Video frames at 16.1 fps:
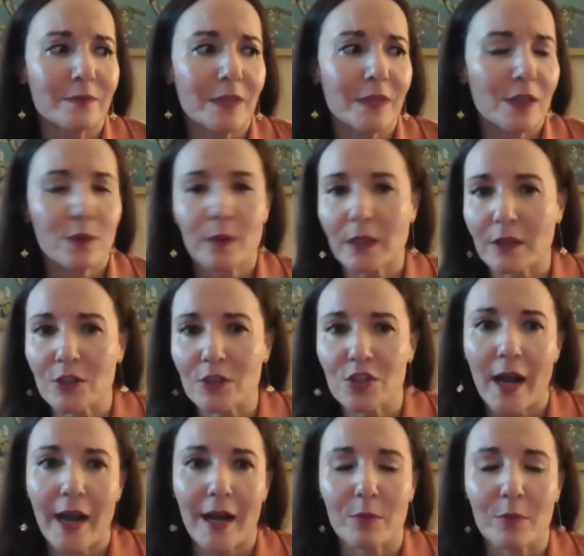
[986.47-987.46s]
get a real
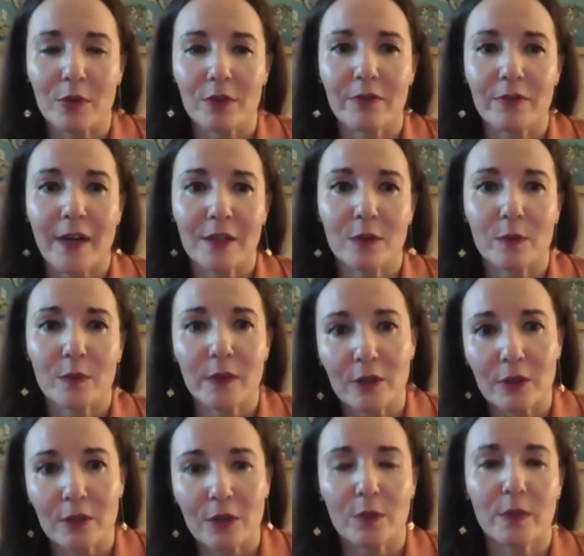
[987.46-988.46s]
job or find a
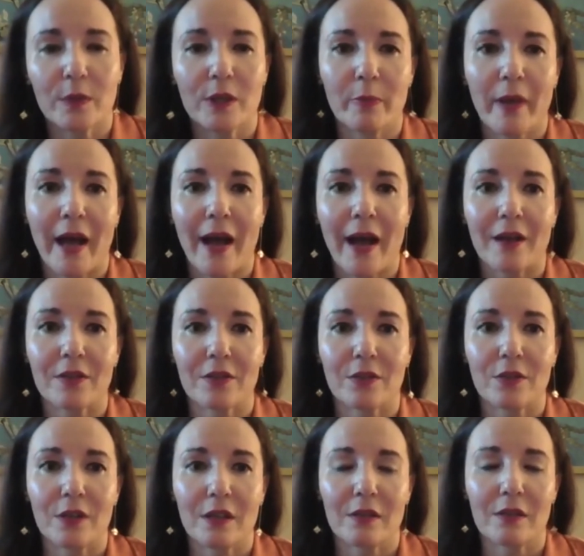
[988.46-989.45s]
real career path
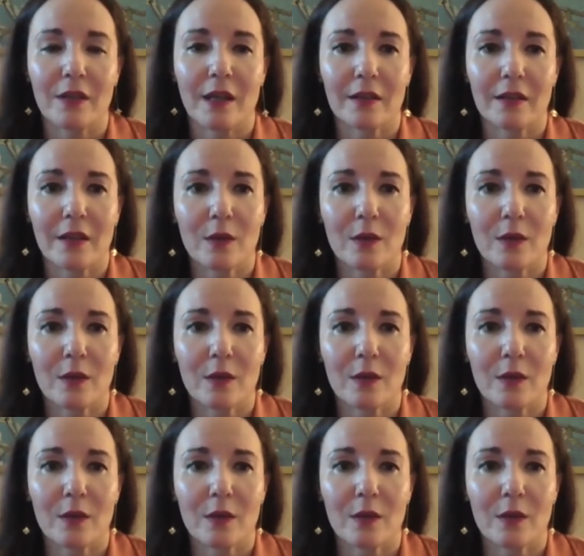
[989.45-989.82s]
or anything.